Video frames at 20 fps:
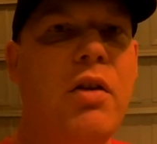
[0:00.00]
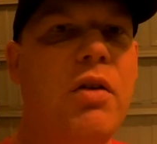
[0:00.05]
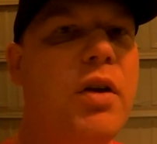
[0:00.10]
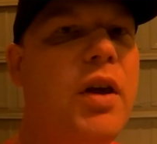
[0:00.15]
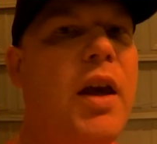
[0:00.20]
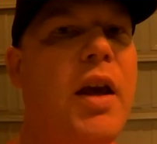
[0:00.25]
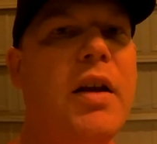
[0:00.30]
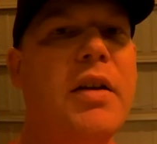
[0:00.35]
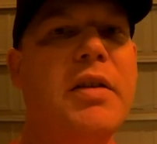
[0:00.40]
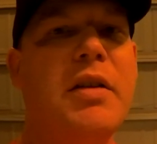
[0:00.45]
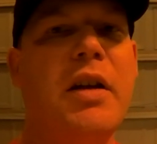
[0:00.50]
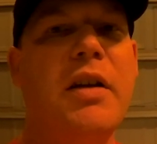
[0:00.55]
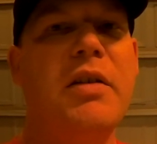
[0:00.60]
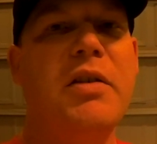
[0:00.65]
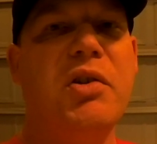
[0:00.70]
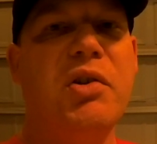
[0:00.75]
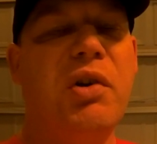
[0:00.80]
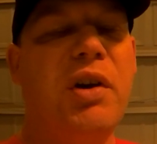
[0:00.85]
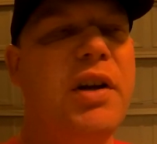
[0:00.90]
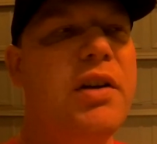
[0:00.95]
You can't send
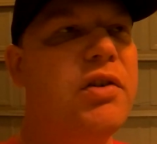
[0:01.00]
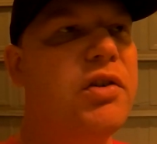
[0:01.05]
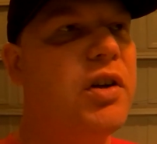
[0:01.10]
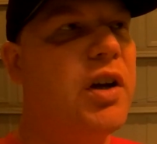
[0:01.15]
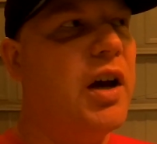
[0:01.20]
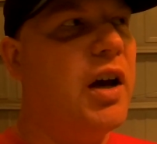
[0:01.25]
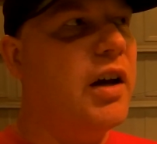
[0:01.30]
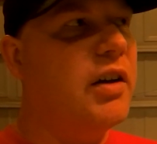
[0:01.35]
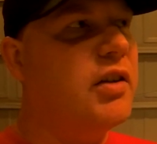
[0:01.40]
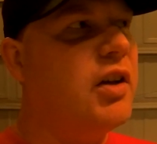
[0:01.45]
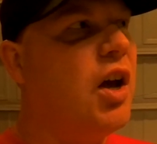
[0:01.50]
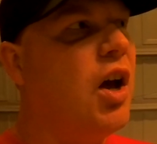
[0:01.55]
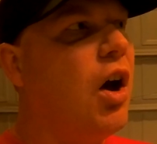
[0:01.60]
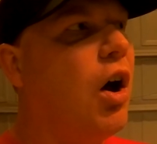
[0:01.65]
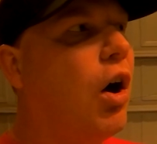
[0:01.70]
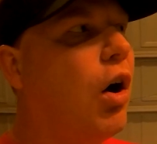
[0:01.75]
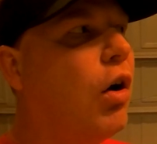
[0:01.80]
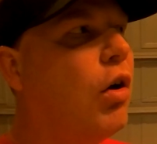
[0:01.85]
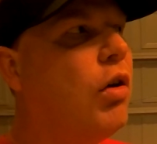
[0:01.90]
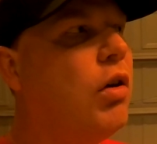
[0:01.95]
screenshots.
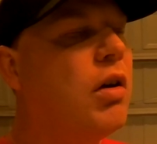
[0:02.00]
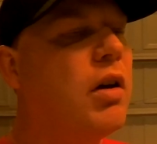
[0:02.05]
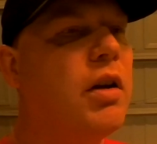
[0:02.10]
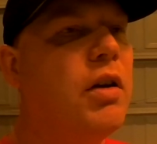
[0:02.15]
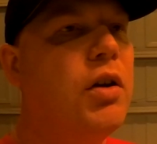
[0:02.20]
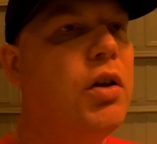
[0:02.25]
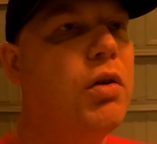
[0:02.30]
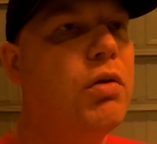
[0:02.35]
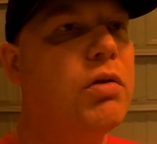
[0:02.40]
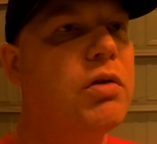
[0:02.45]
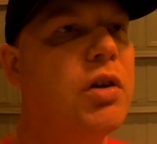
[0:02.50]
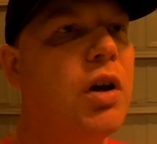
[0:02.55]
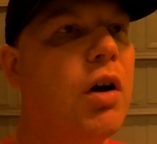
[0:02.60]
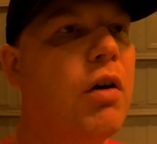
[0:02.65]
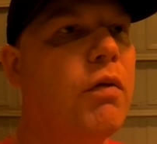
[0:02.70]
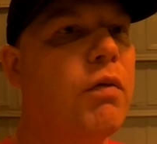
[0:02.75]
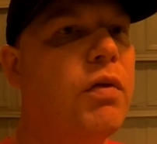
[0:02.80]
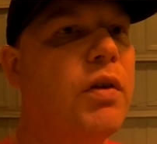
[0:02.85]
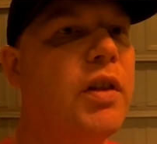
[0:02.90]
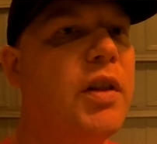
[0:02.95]
All you can do is
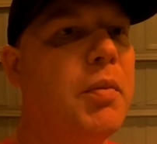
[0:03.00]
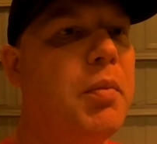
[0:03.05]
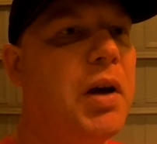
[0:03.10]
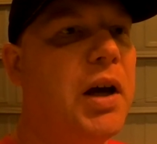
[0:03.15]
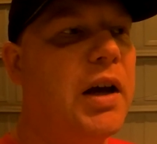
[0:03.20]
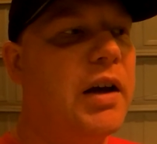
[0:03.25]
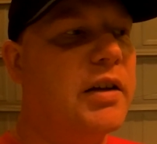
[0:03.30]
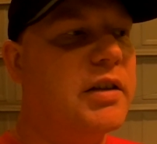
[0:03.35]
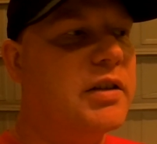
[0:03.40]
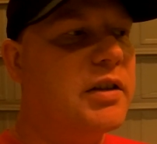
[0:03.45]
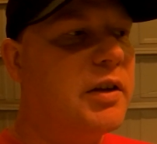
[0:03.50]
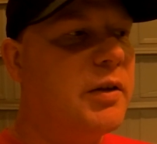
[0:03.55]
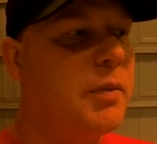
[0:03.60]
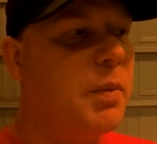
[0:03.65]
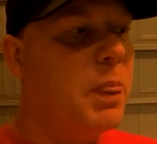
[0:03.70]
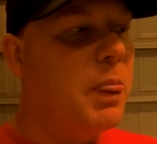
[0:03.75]
hope for the best.